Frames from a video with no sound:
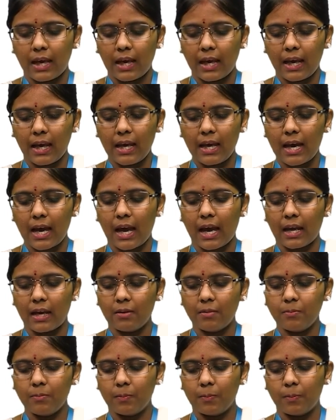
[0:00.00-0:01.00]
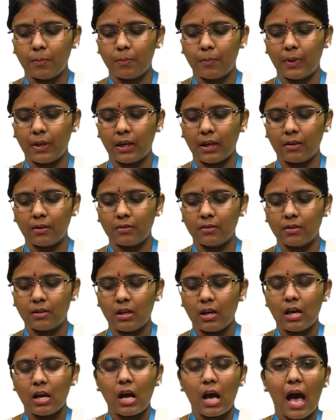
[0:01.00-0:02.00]
A and B.
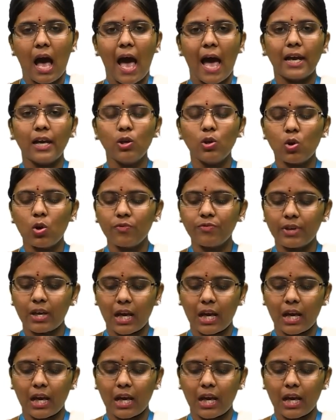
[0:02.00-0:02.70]
Angle of